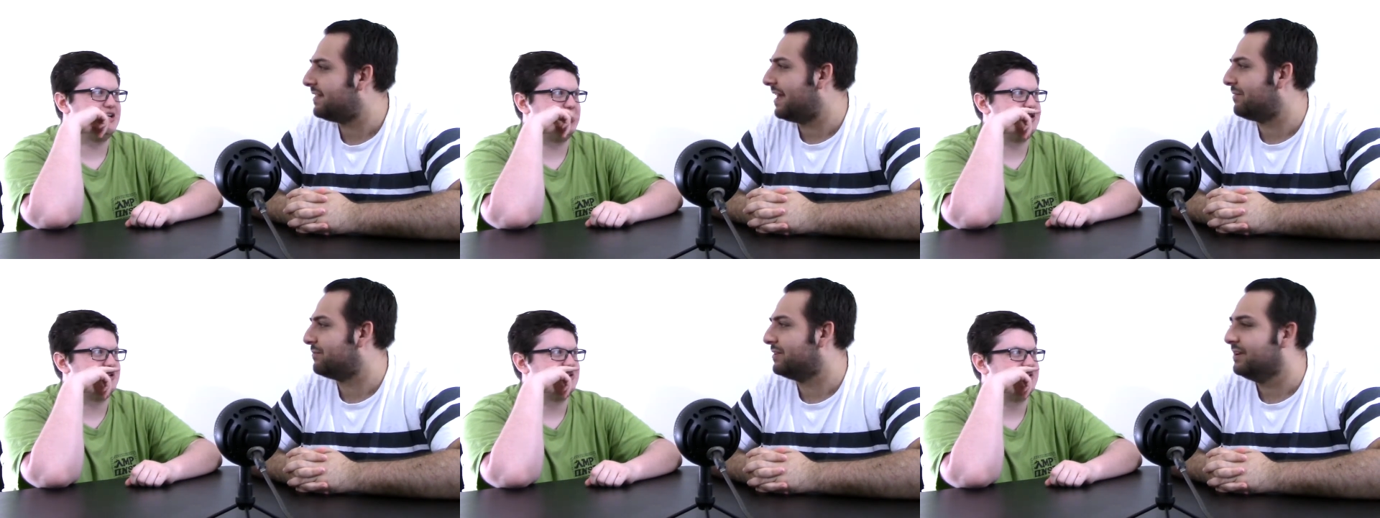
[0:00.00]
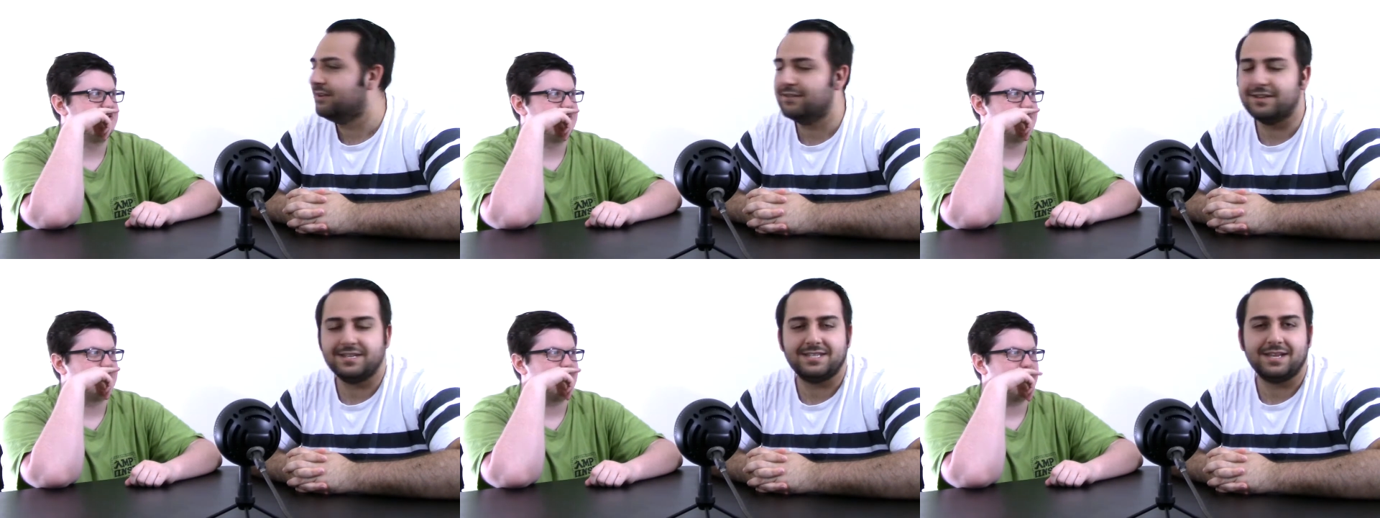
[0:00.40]
Speaker 1: That
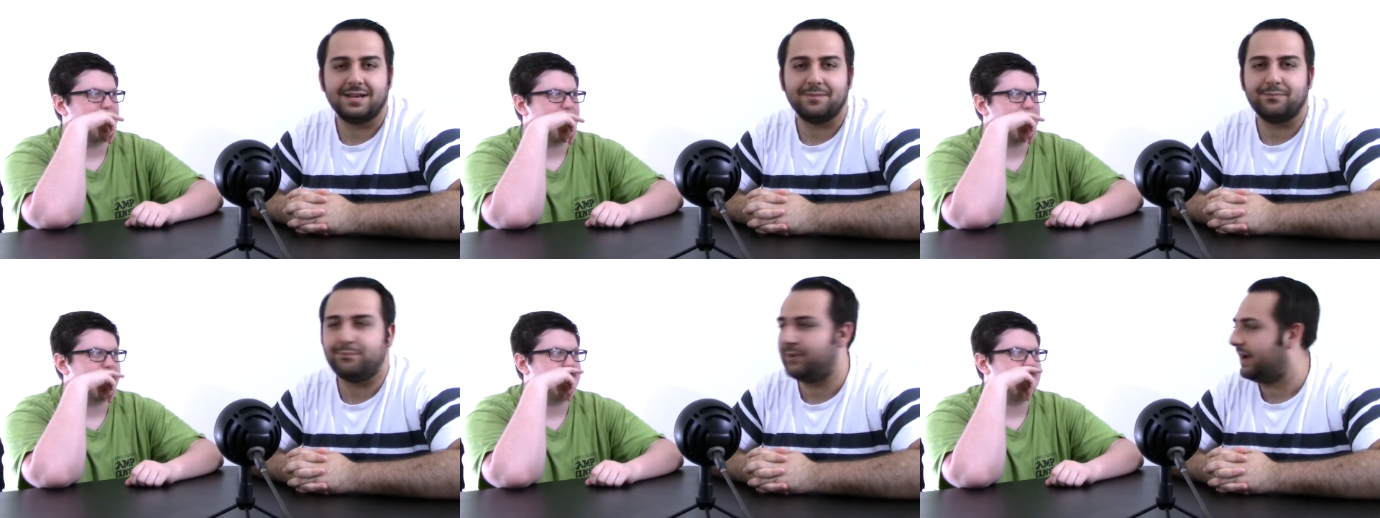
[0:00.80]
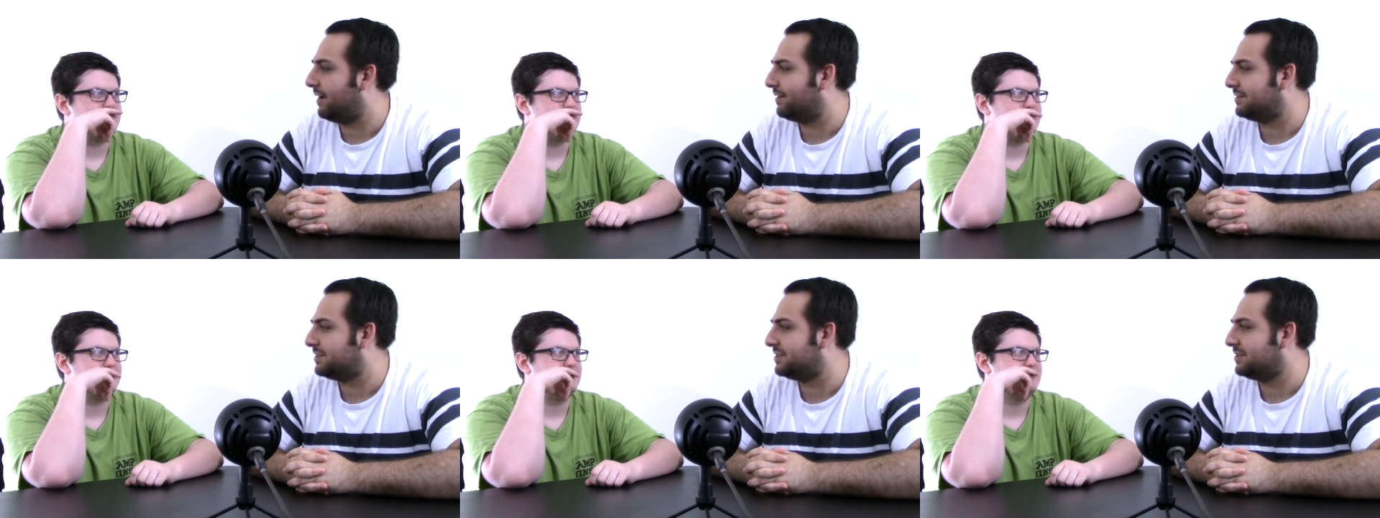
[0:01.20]
realistic
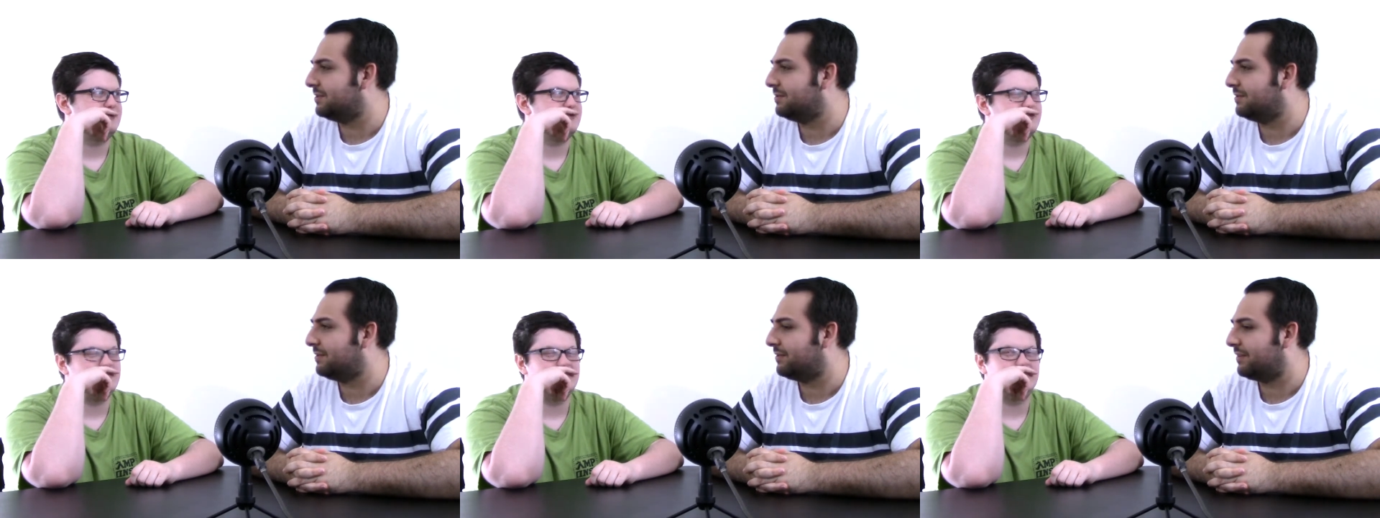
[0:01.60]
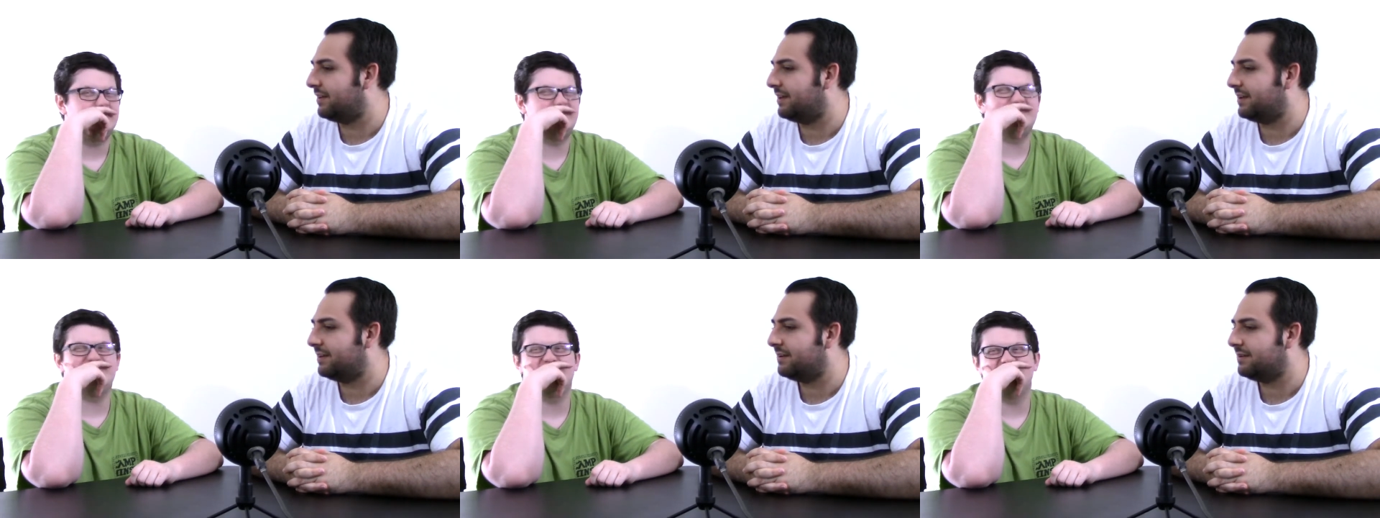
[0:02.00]
bear suit
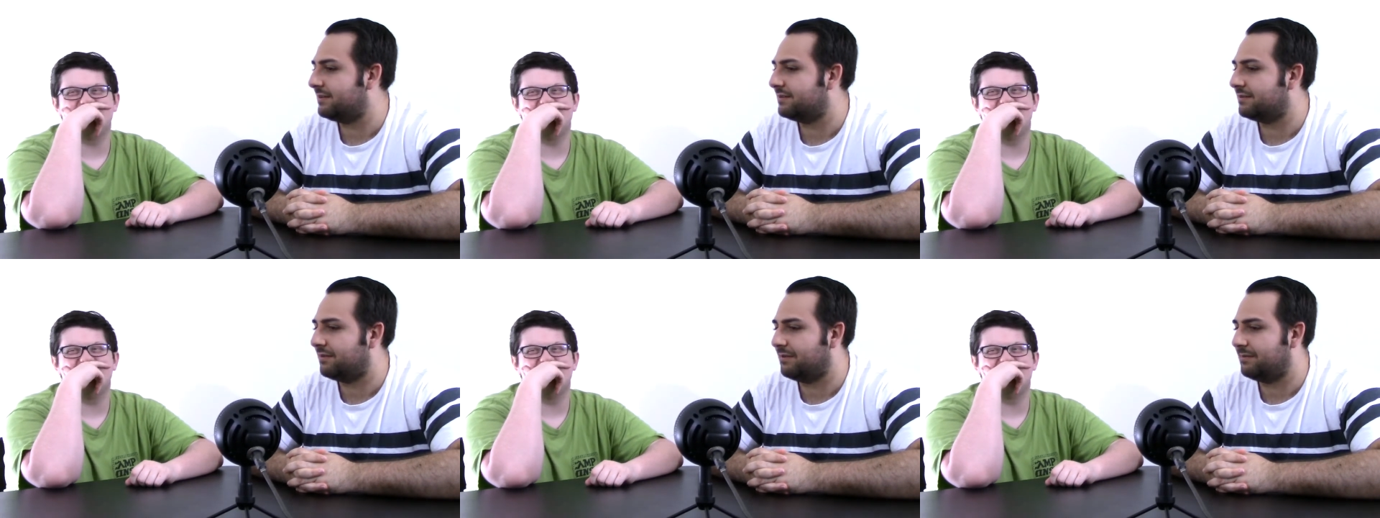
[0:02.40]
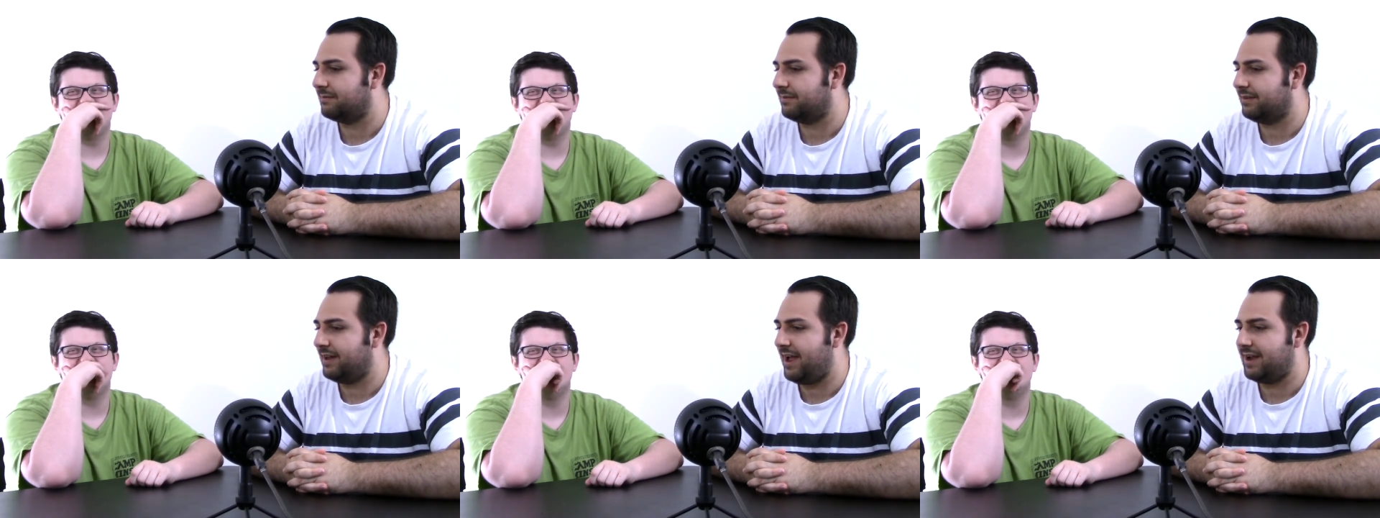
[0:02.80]
thing or
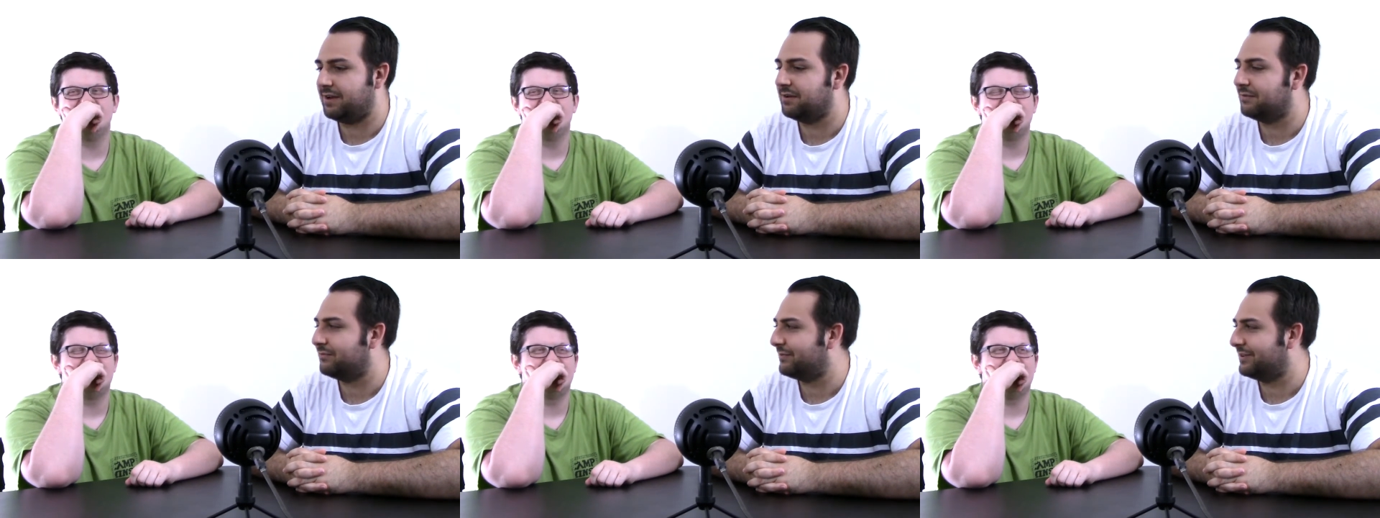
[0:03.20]
lack of